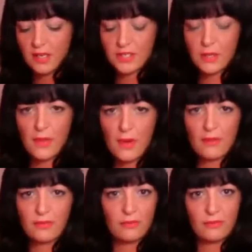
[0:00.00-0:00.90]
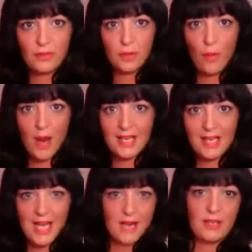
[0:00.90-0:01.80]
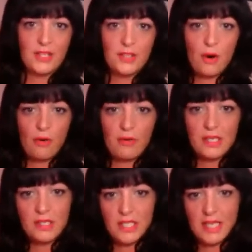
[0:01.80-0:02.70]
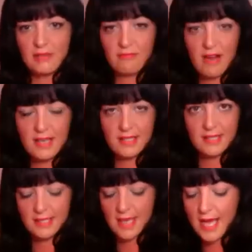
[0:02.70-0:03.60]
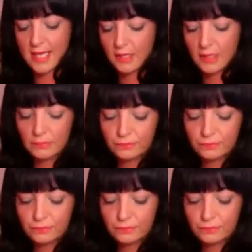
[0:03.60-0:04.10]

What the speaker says: So although I've gone for quite garish orangey reds today,